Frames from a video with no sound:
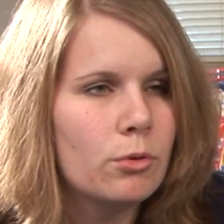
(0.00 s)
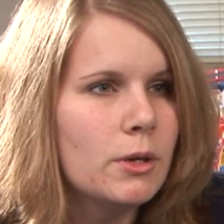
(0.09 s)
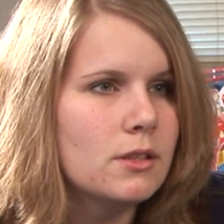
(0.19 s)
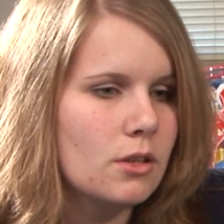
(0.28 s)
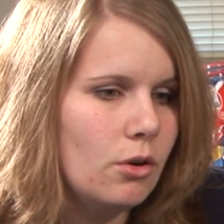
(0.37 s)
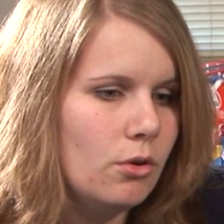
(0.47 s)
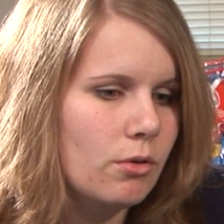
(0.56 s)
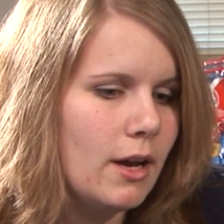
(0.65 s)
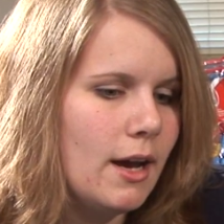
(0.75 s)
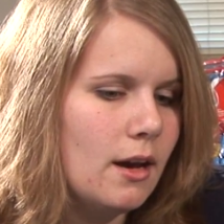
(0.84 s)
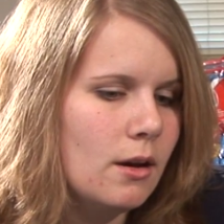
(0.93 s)
months old,
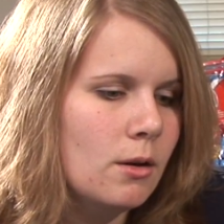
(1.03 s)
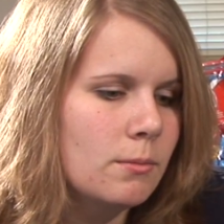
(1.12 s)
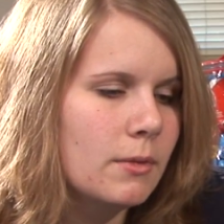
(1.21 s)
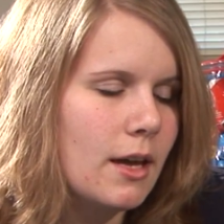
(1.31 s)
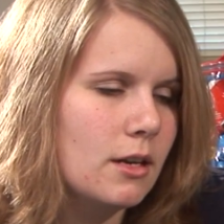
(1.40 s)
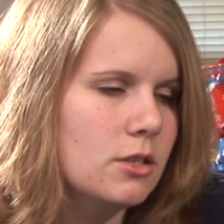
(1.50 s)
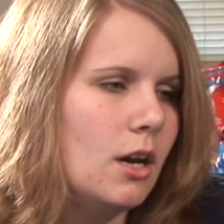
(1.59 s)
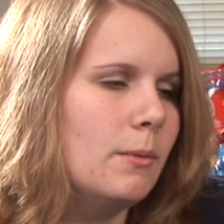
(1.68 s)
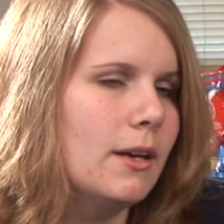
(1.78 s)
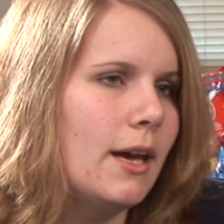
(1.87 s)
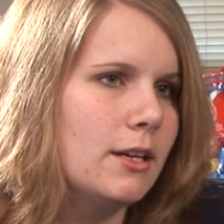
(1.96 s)
I um, got a job
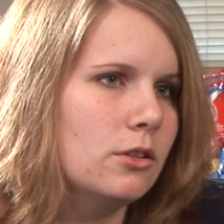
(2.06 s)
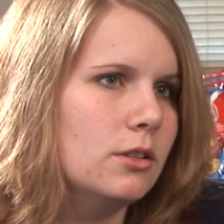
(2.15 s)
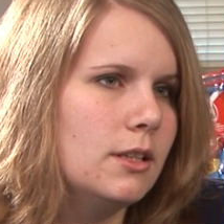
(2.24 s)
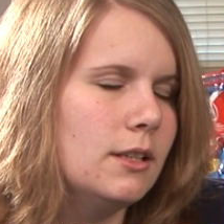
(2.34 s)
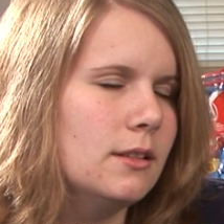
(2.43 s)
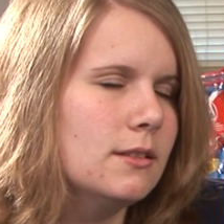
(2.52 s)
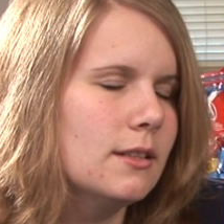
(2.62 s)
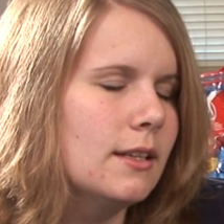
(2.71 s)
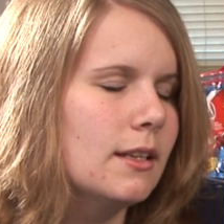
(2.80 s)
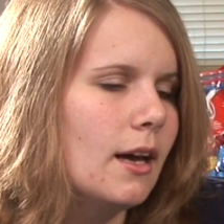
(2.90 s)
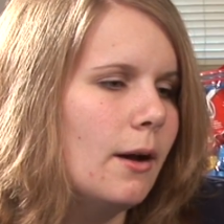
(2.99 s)
at Kangaroo Kids,
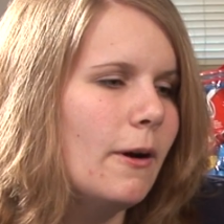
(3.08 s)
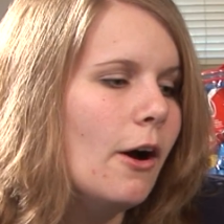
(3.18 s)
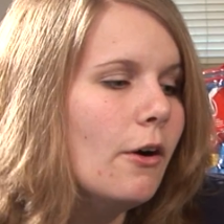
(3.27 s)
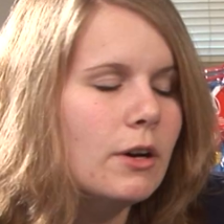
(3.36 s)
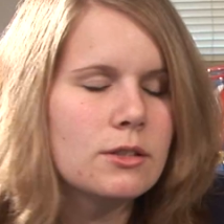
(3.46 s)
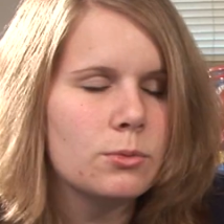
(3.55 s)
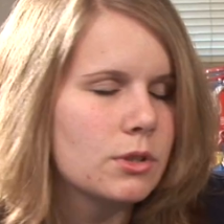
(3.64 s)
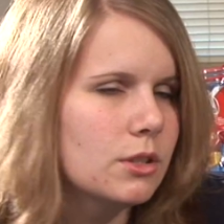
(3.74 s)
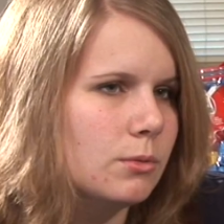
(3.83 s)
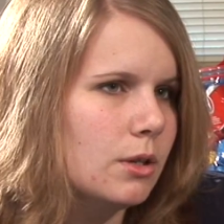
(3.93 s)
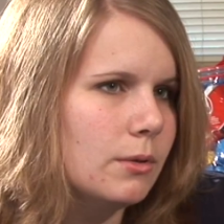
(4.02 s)
and um, I always wanted
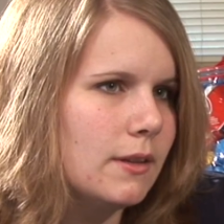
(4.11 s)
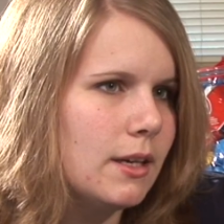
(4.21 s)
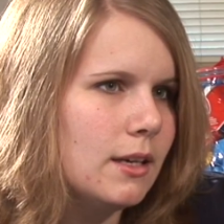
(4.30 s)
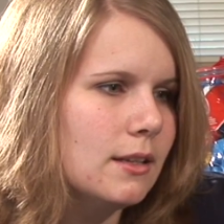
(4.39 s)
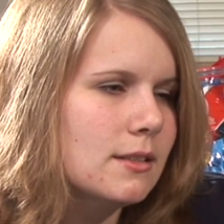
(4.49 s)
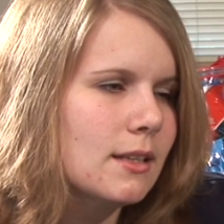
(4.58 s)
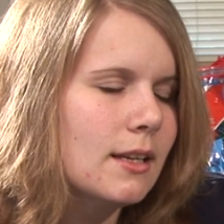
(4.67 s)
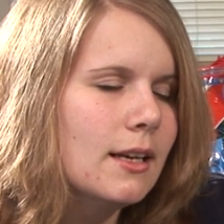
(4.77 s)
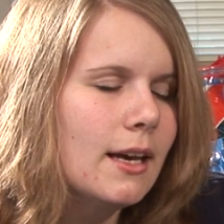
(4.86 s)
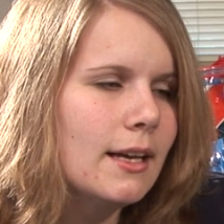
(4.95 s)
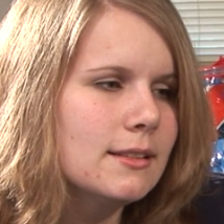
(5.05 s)
to work with kids.
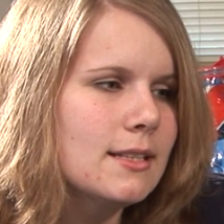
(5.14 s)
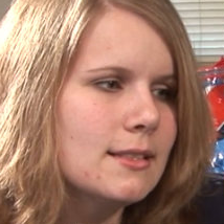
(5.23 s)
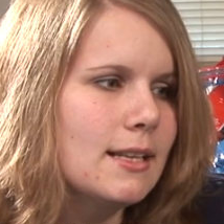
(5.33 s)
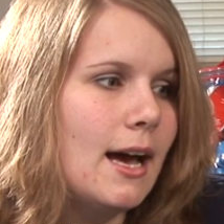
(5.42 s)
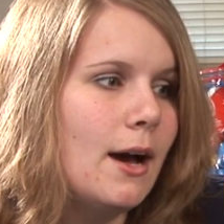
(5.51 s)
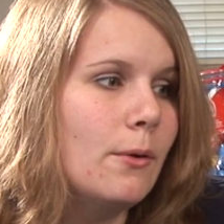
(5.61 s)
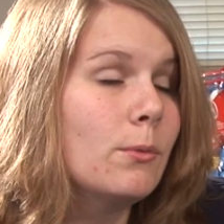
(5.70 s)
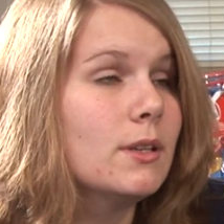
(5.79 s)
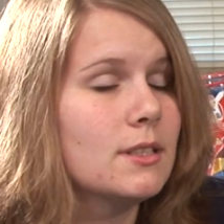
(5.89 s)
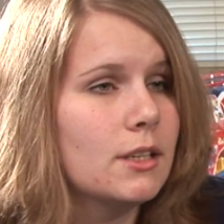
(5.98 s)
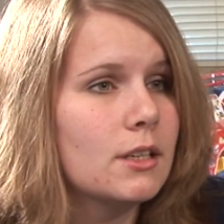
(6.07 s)
And since I
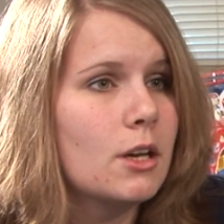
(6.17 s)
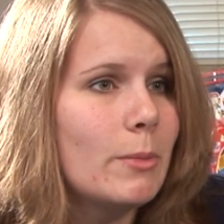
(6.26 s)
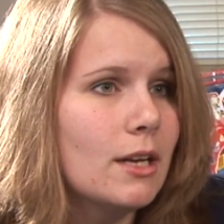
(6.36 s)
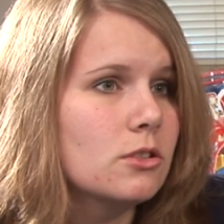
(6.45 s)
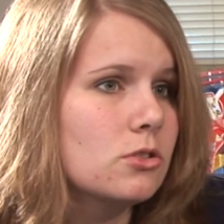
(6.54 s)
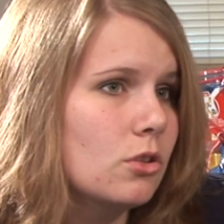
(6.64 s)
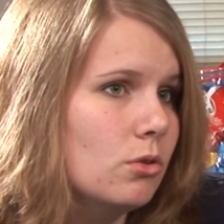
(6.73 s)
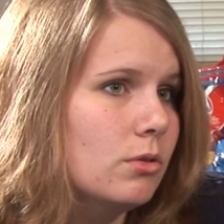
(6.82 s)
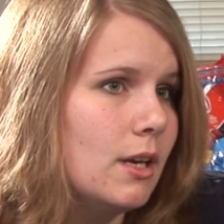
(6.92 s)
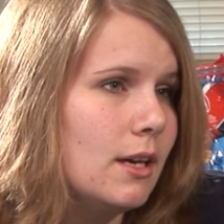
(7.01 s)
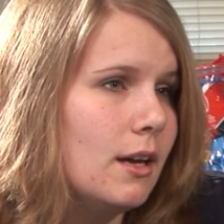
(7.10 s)
wasn't going to go back to
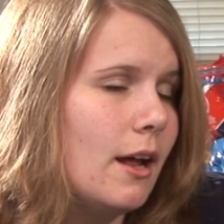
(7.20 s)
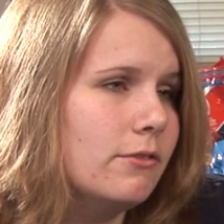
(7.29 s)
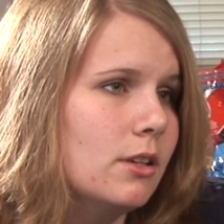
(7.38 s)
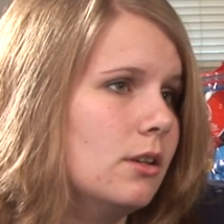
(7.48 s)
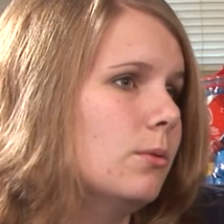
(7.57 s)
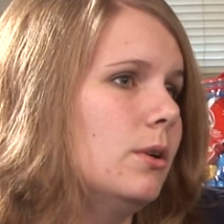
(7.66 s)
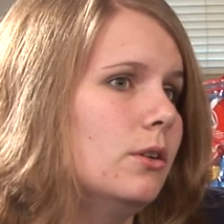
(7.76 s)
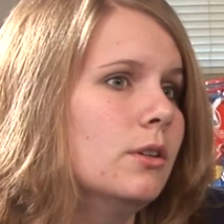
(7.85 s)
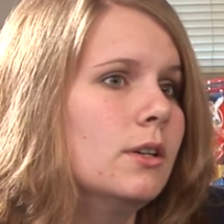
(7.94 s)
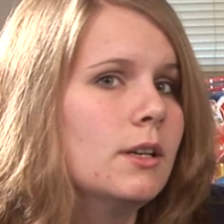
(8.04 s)
school yet, I figured, well,